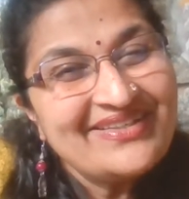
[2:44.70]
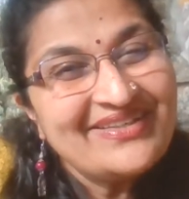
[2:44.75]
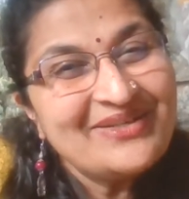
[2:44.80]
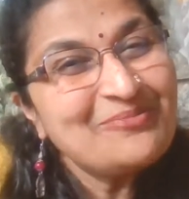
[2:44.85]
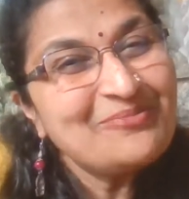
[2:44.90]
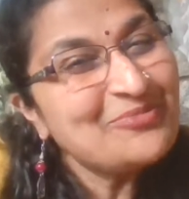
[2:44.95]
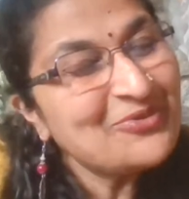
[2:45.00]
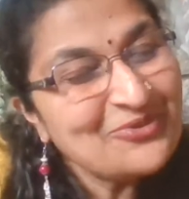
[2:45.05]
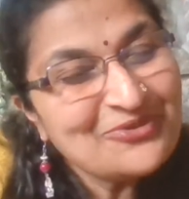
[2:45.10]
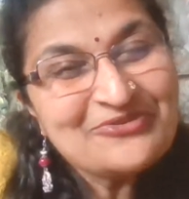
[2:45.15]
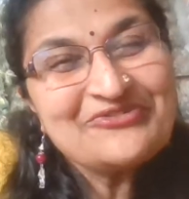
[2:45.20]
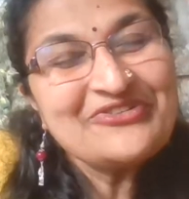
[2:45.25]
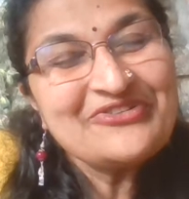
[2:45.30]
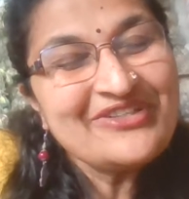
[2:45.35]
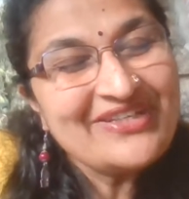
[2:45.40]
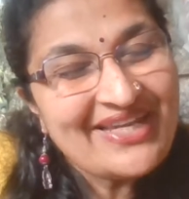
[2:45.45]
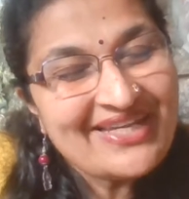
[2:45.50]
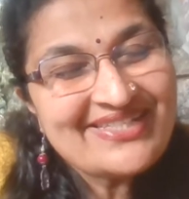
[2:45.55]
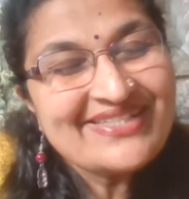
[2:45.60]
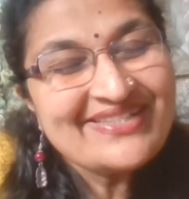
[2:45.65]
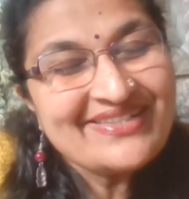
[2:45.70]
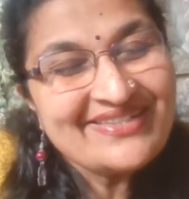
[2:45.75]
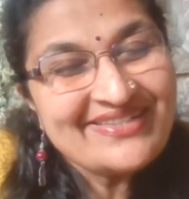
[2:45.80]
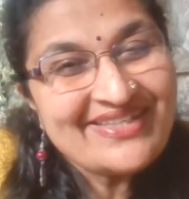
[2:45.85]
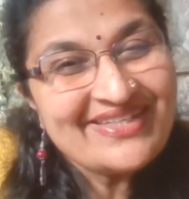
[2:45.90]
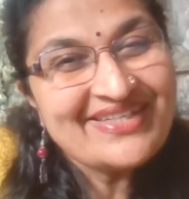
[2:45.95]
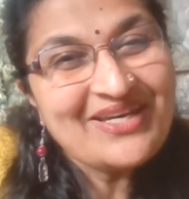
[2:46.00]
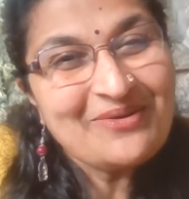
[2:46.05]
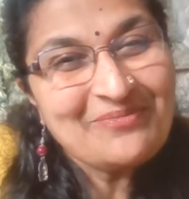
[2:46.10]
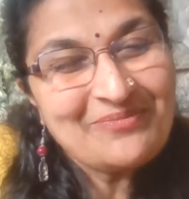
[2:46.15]
a beautiful letter
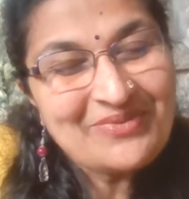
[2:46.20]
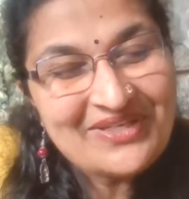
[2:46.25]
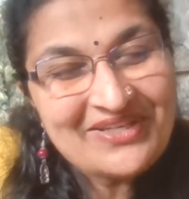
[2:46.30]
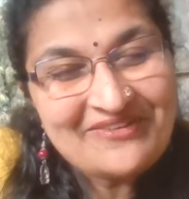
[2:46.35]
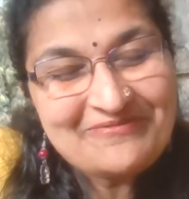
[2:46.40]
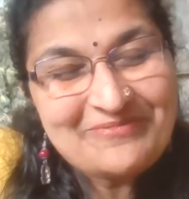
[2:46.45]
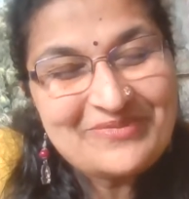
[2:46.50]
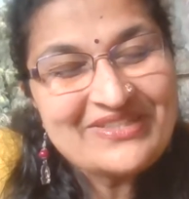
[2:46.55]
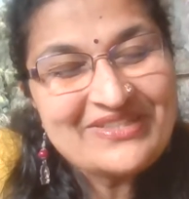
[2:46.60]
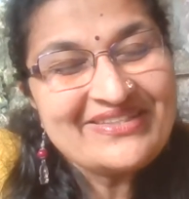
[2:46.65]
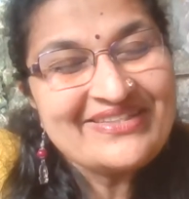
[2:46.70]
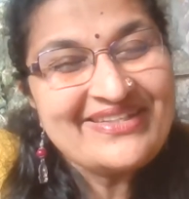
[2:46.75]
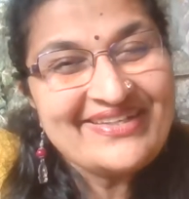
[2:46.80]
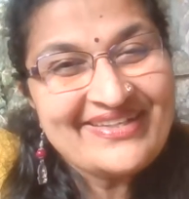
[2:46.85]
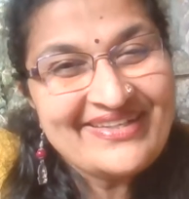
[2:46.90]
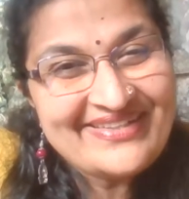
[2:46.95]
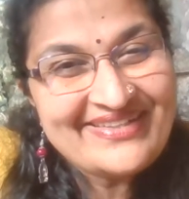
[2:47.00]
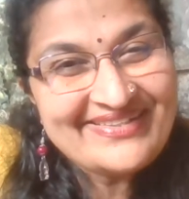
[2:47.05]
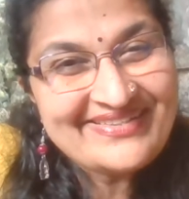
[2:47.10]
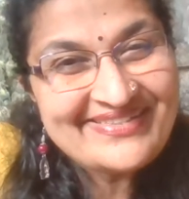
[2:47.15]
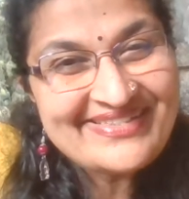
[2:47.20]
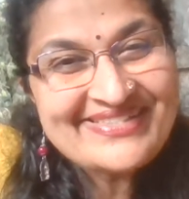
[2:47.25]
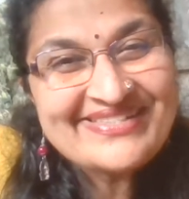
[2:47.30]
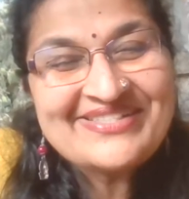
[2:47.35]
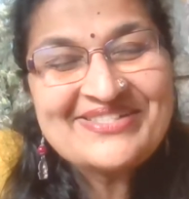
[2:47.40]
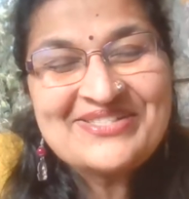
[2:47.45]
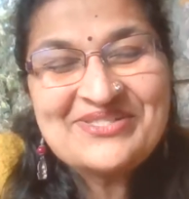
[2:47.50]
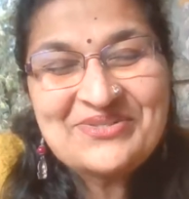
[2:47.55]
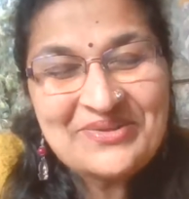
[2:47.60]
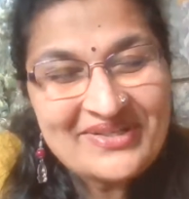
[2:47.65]
that Abhinav Bindra had
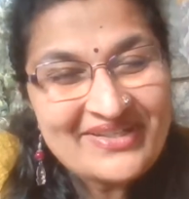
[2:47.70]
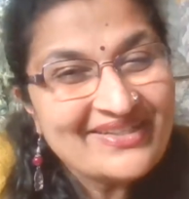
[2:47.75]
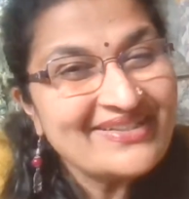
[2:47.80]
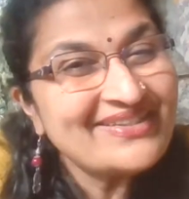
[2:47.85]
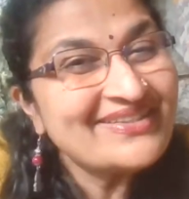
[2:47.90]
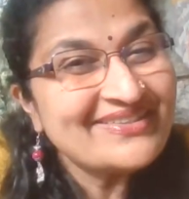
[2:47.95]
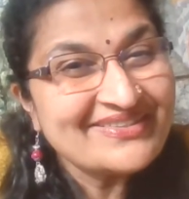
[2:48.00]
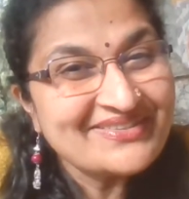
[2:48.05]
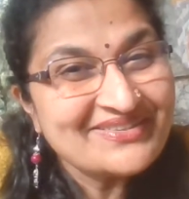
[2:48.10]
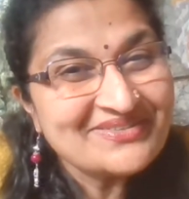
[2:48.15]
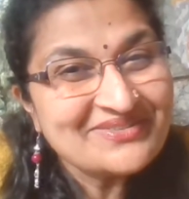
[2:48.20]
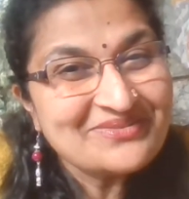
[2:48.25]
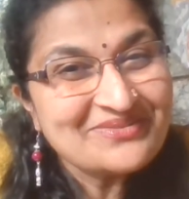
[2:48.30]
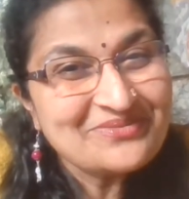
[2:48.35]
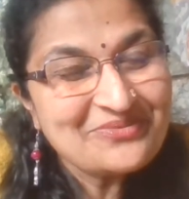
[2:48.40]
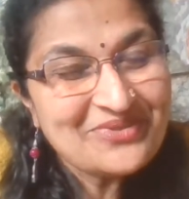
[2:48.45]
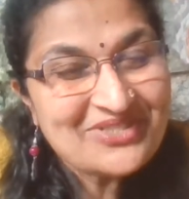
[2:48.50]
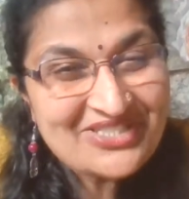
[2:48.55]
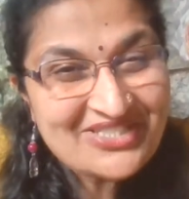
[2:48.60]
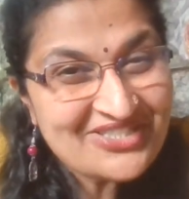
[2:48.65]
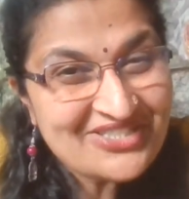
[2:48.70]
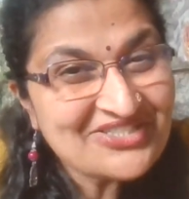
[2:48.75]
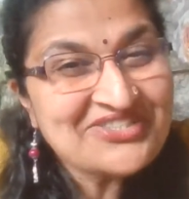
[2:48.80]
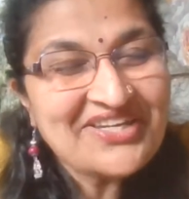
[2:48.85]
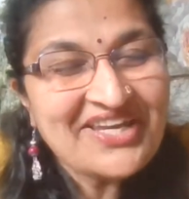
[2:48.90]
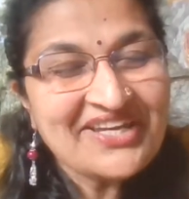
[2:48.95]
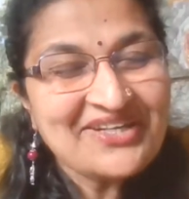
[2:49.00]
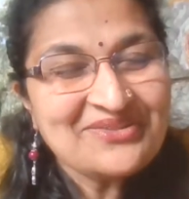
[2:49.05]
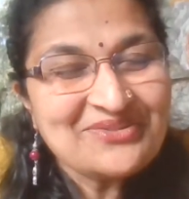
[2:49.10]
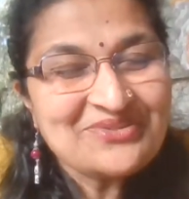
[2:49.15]
written to her, which he
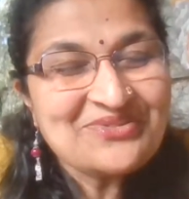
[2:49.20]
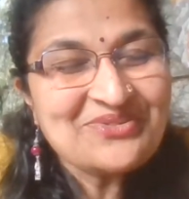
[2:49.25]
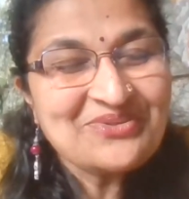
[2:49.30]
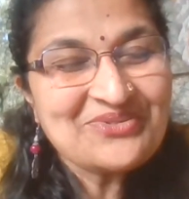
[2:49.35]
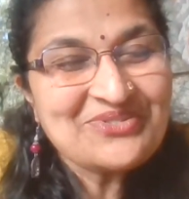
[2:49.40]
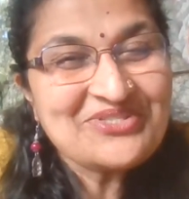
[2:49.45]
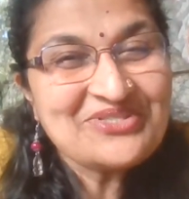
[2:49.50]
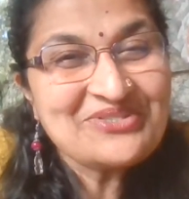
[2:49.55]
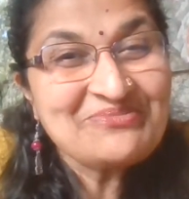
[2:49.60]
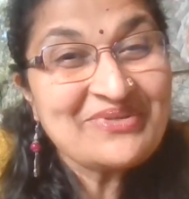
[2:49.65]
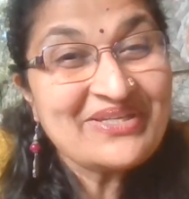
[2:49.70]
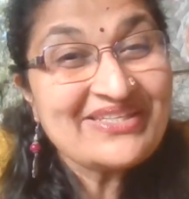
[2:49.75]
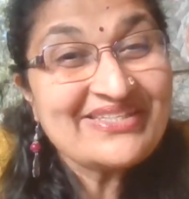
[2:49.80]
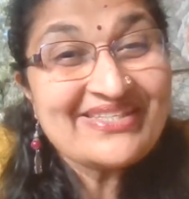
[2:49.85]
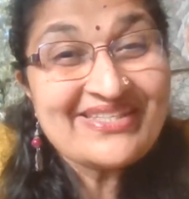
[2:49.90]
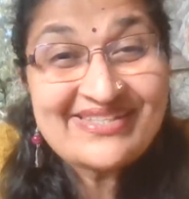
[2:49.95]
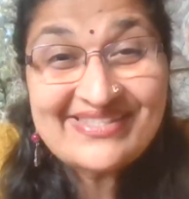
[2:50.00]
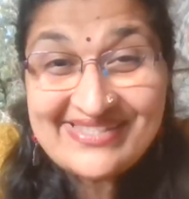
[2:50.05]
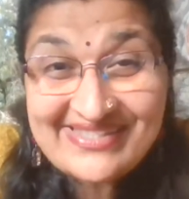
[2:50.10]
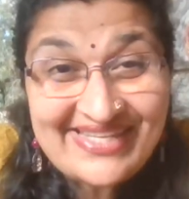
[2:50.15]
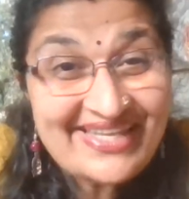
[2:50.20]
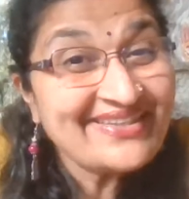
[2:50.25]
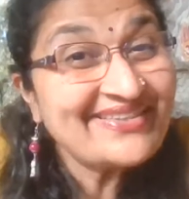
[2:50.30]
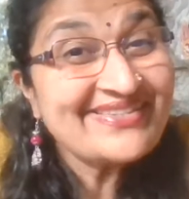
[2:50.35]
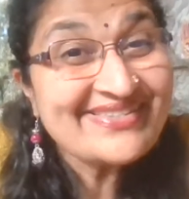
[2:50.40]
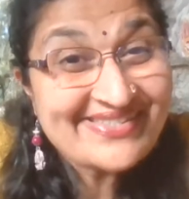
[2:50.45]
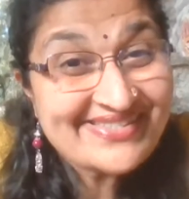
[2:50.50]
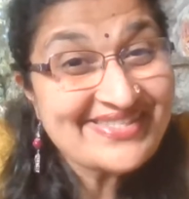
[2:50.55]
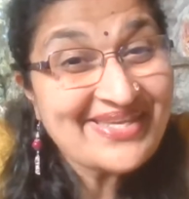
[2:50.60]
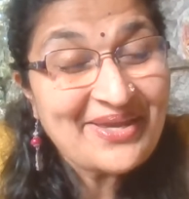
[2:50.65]
shared on social media, said the
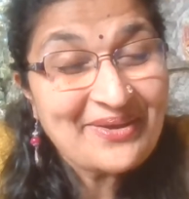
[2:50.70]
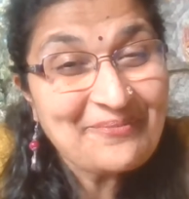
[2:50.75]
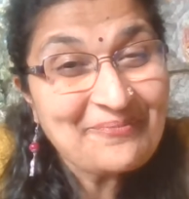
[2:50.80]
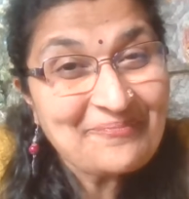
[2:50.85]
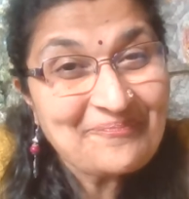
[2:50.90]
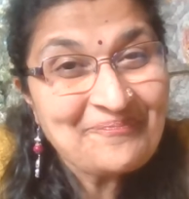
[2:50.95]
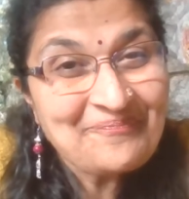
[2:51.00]
same.